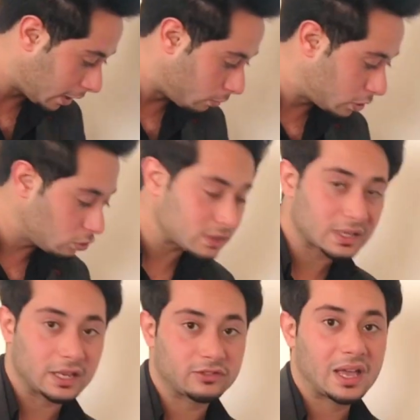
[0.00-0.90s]
We use
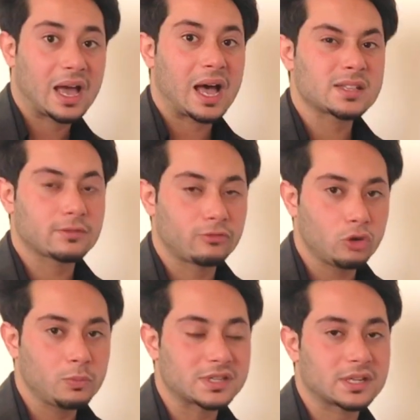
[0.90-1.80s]
left as a
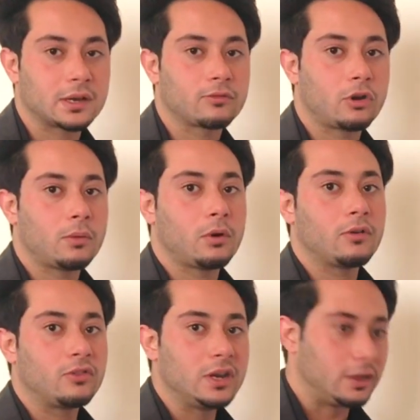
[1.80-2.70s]
verb, the second form of
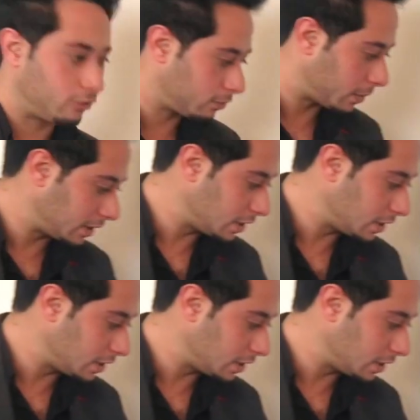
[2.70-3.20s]
leave, but